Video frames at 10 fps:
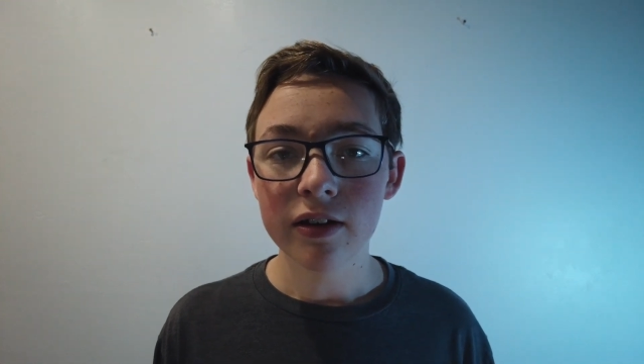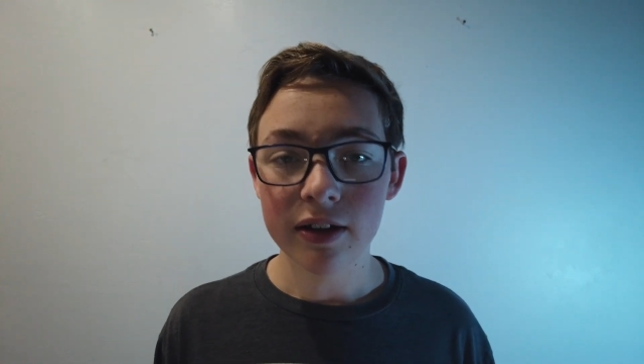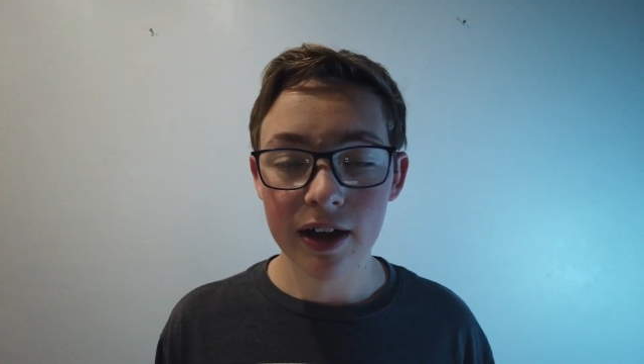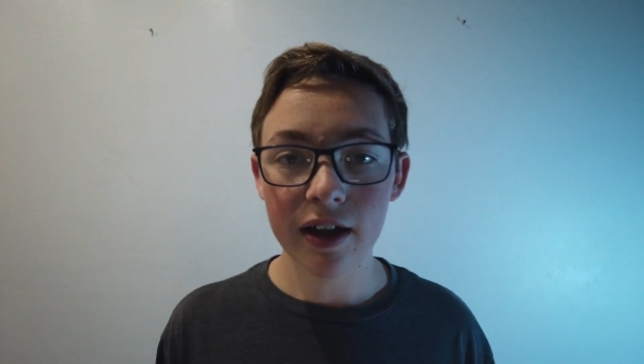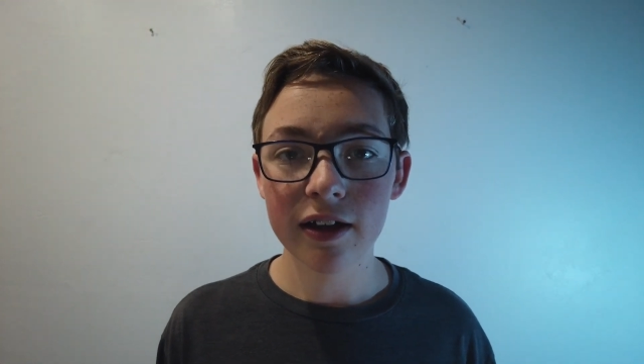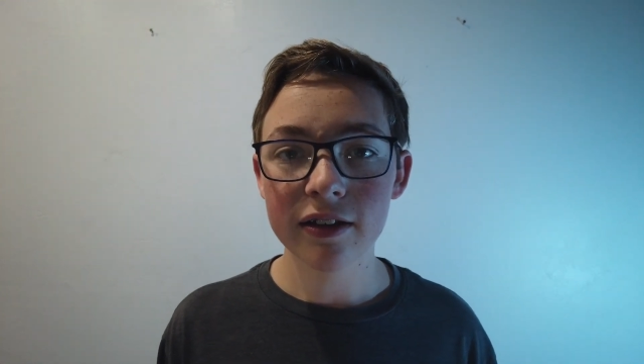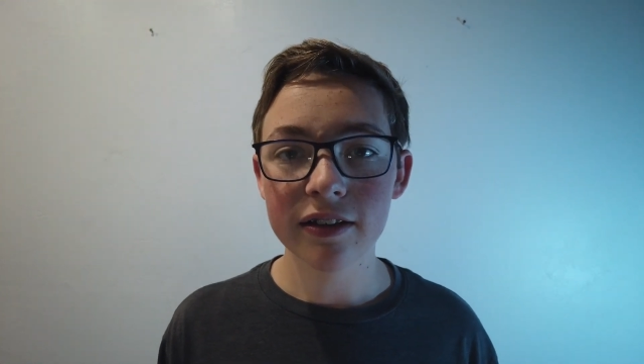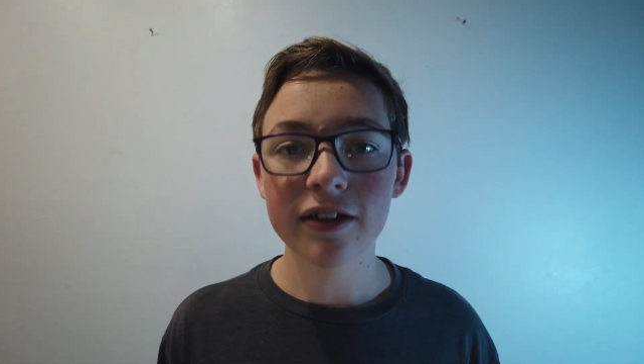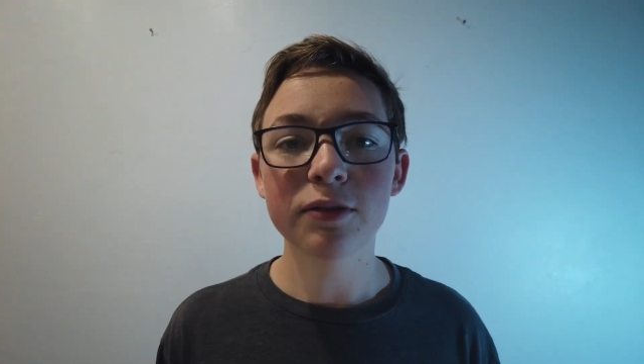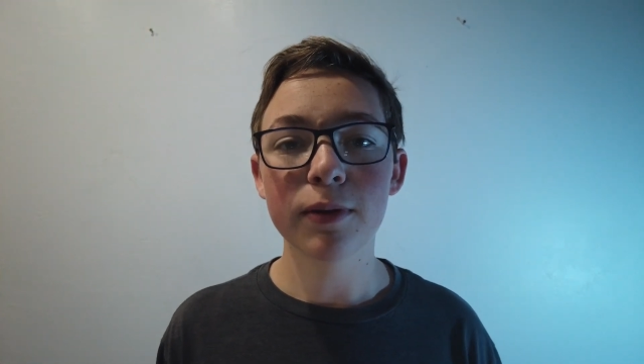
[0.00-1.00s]
Yeah,
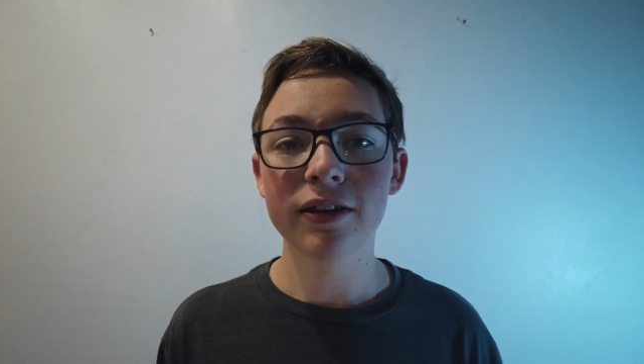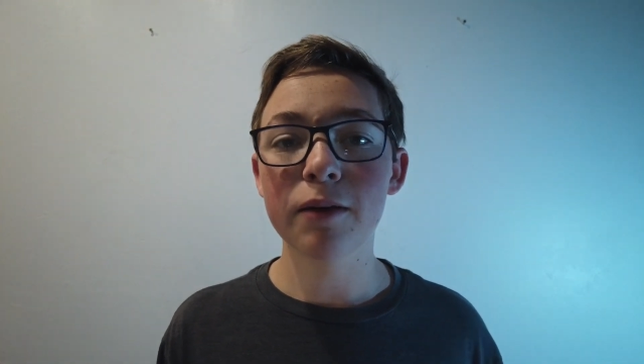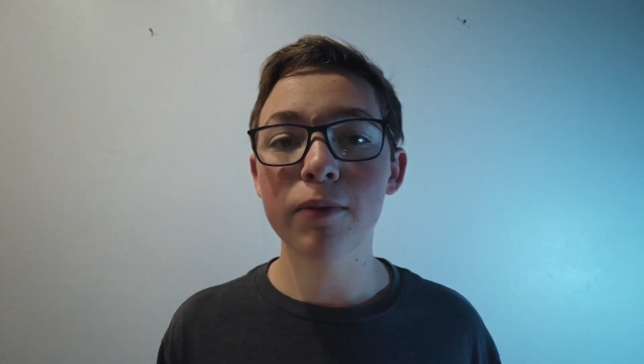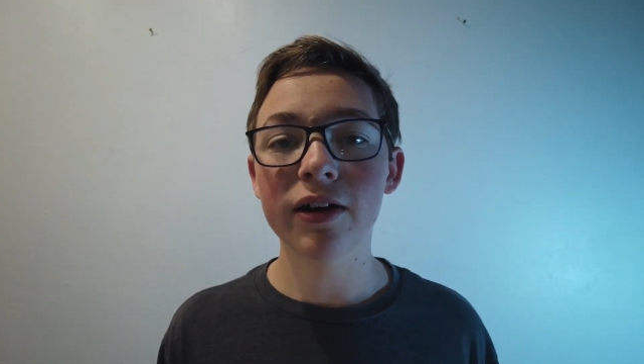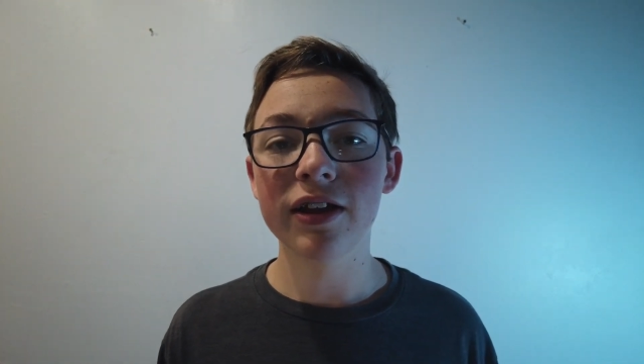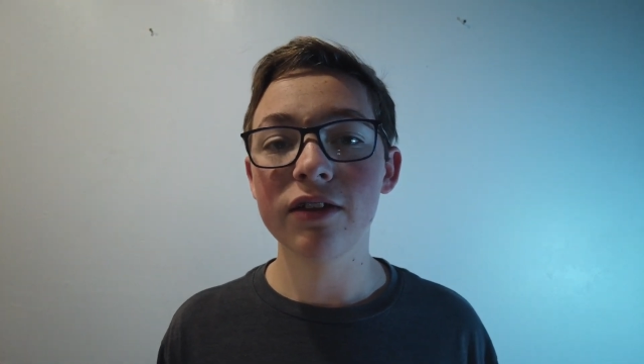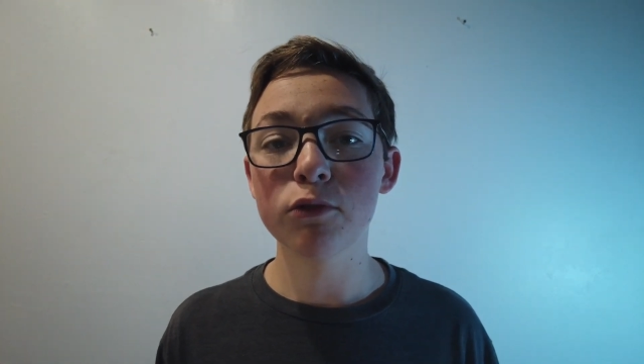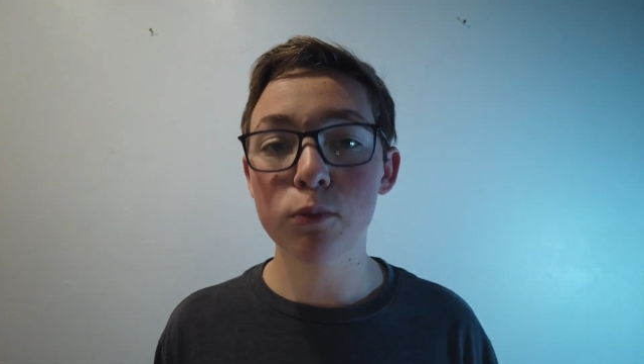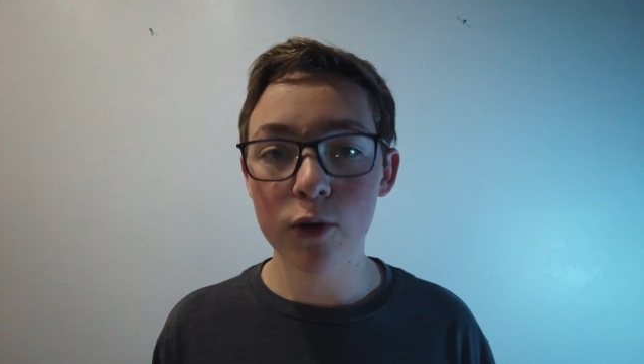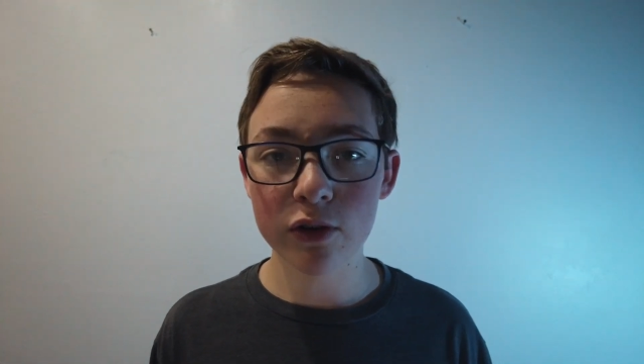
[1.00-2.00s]
let's make that bucket
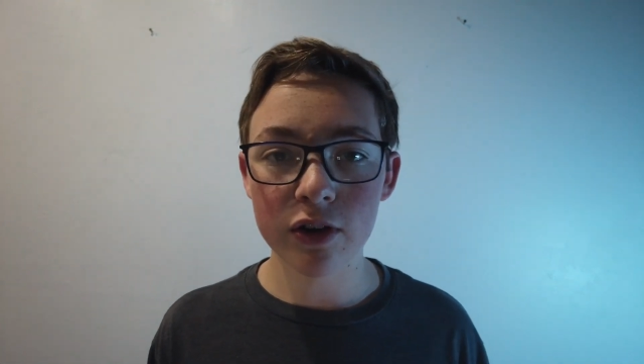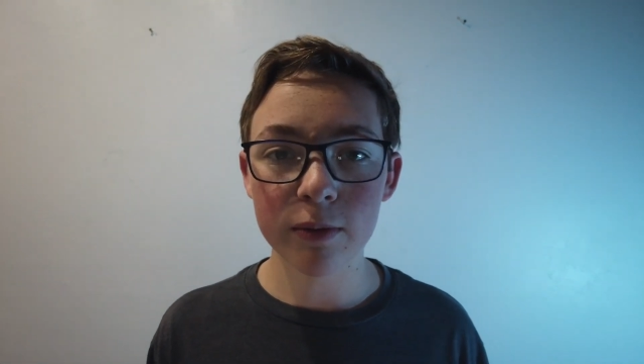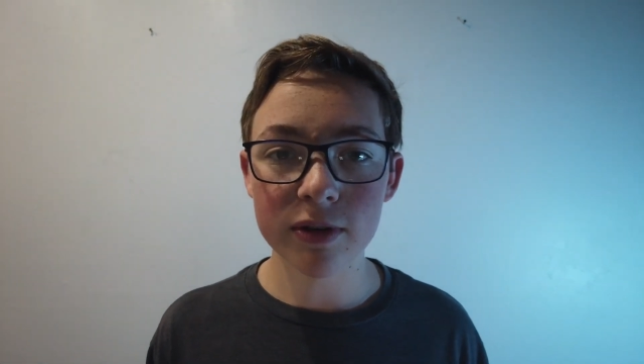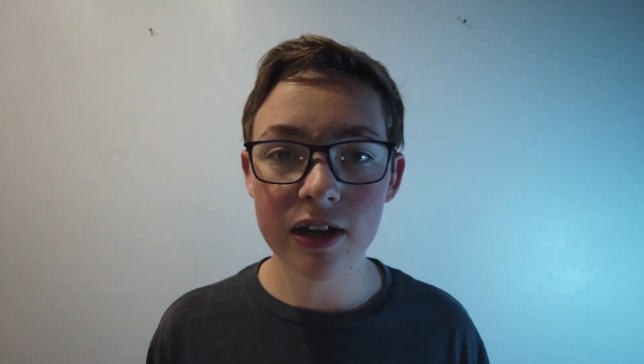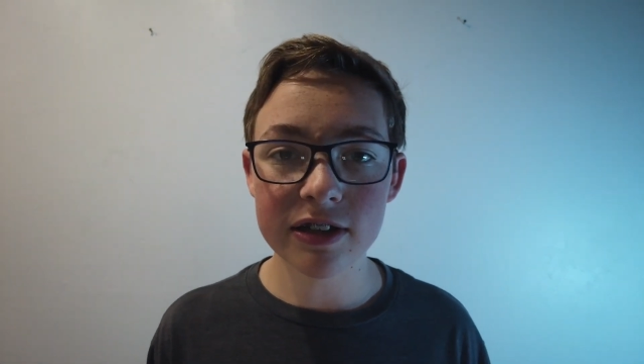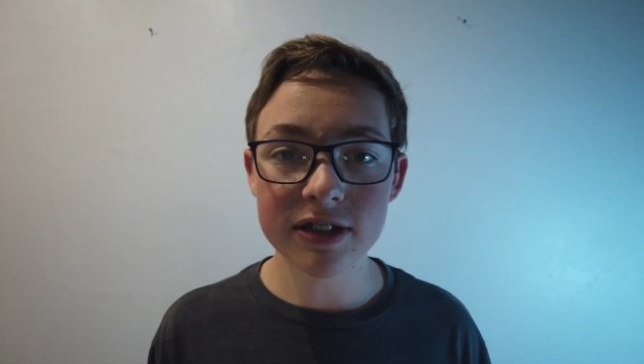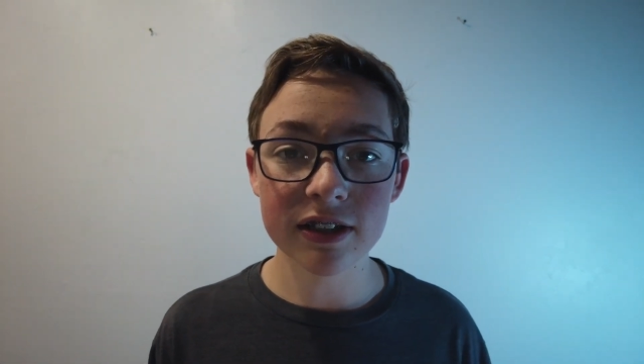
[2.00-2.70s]
even more traumatizing